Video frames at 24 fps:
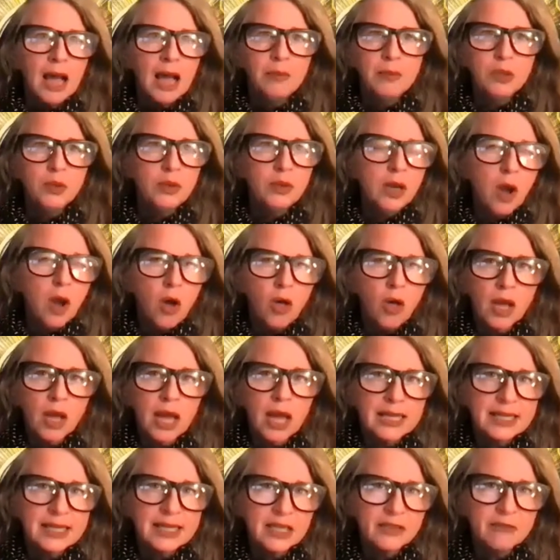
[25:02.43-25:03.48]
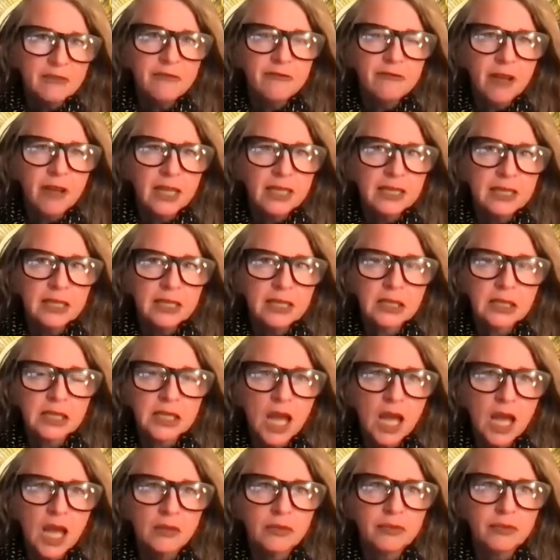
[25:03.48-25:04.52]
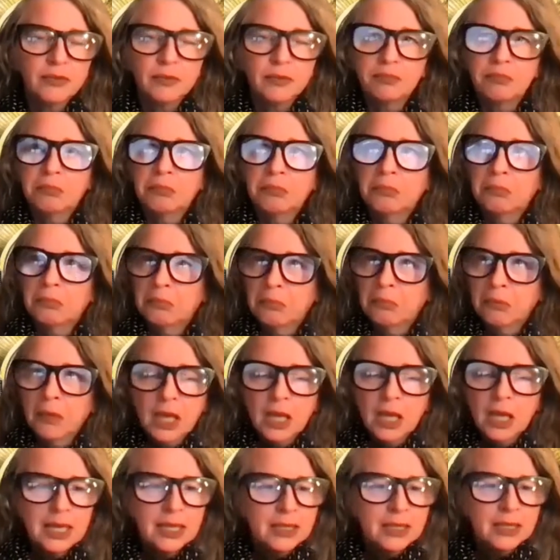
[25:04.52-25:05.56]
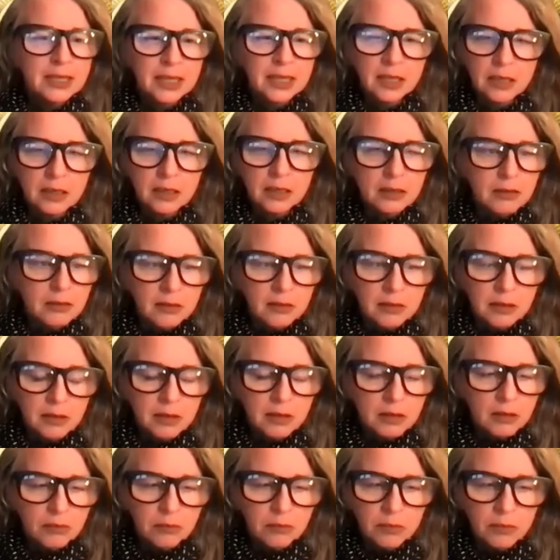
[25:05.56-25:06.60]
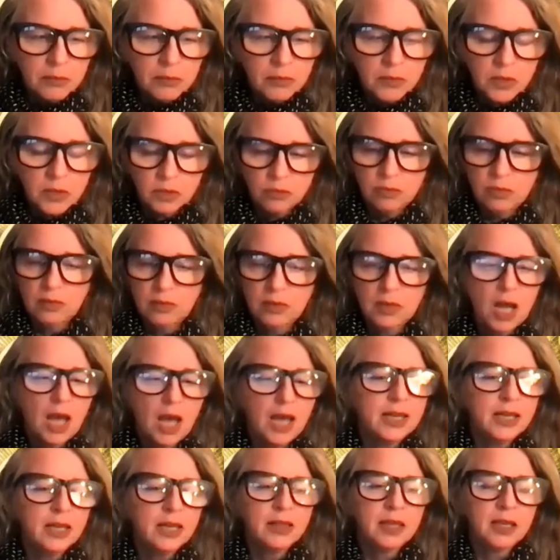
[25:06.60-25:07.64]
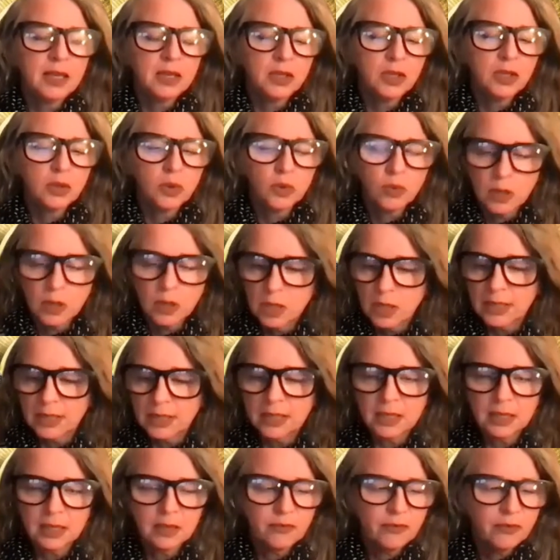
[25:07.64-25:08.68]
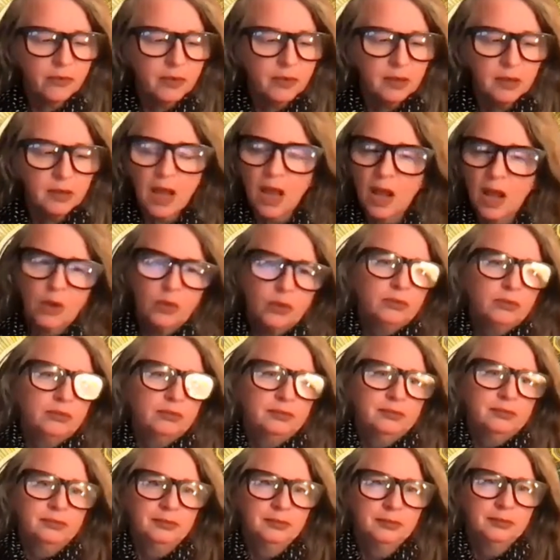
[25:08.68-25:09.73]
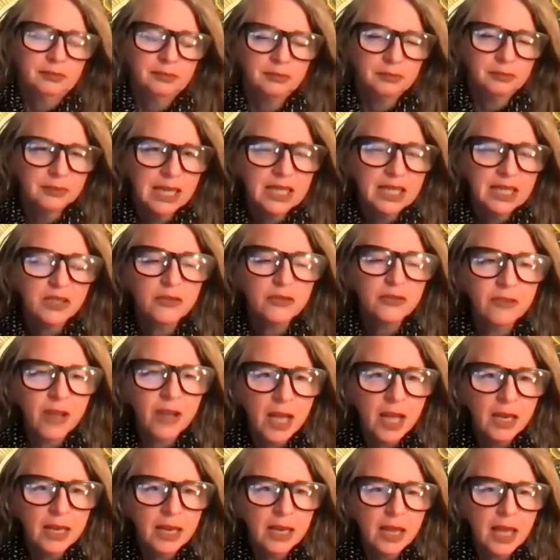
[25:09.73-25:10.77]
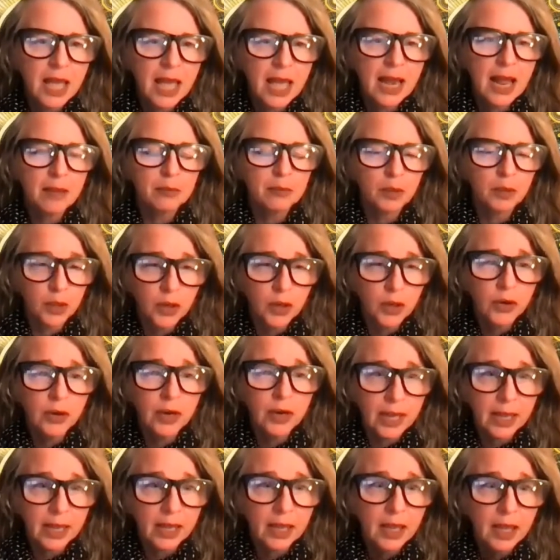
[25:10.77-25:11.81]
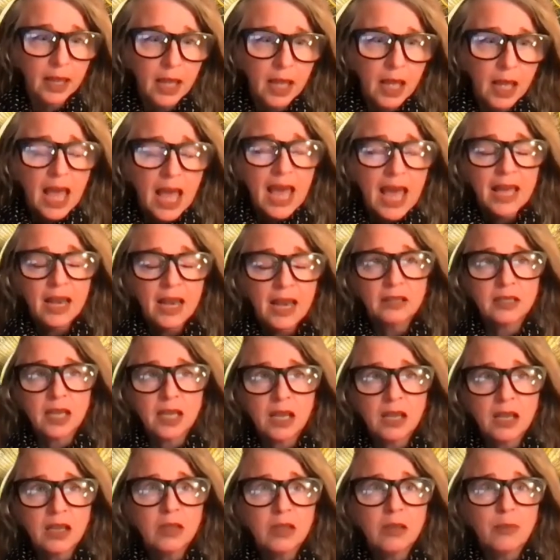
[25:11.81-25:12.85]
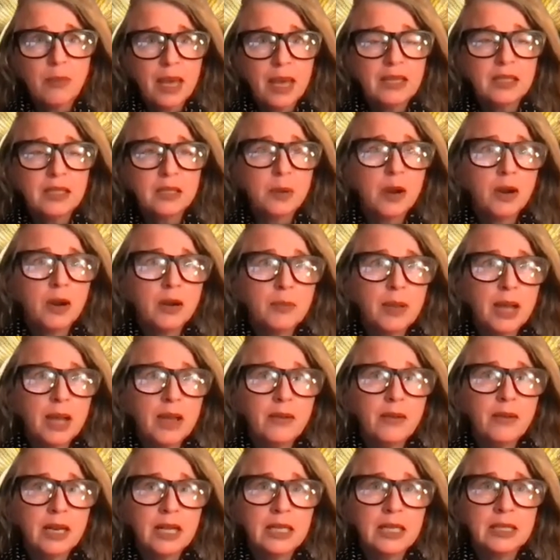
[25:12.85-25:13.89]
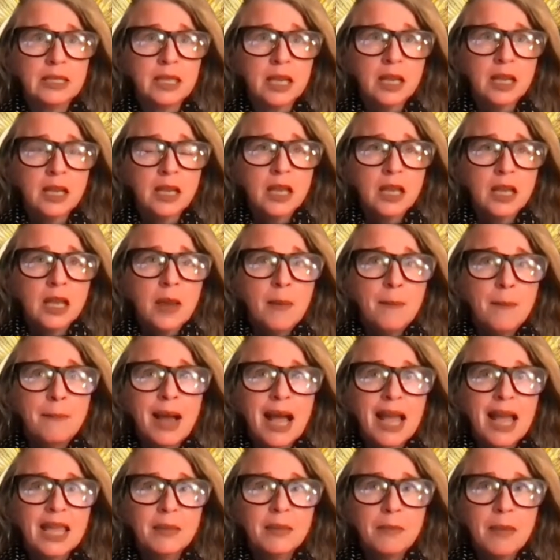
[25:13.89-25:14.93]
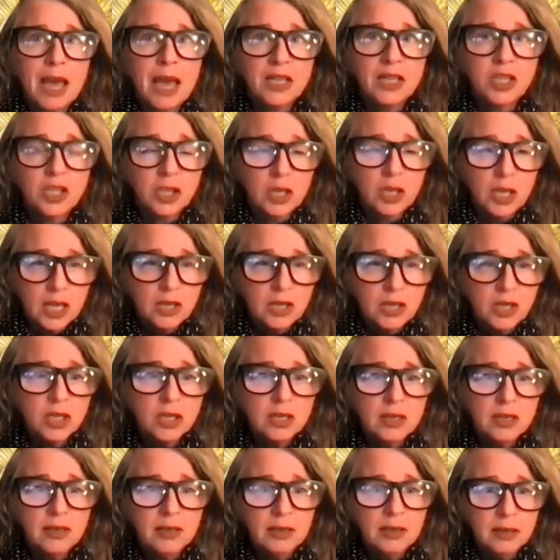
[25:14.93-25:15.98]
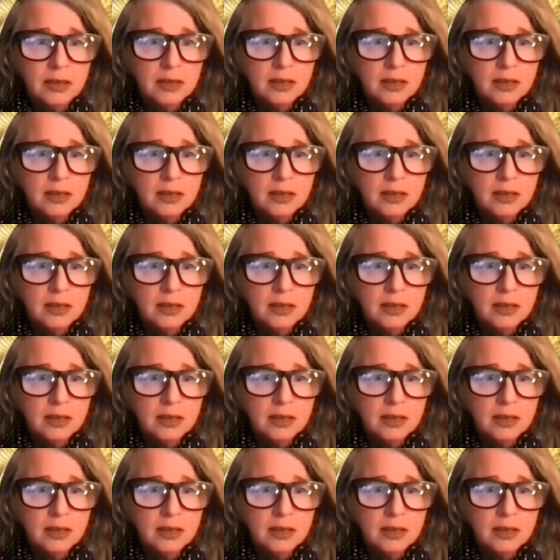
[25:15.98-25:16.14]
I'm doing all kinds of fun stuff. Is it cutting things short? Is it no? It's fun and I'm learning. And I'll tell you the best part about it is my imagination